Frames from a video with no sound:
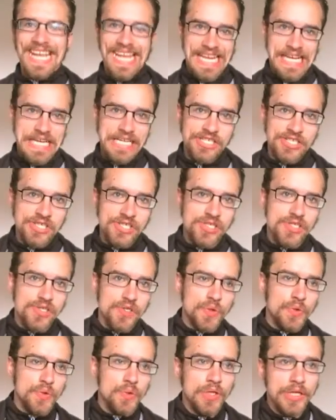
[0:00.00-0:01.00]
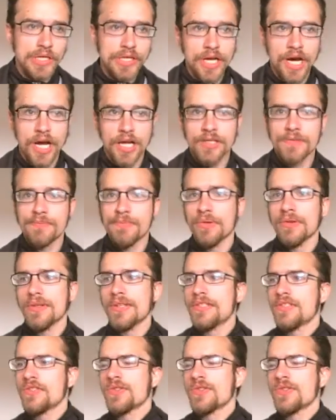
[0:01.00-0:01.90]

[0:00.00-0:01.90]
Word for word: agents who could dodge bullets,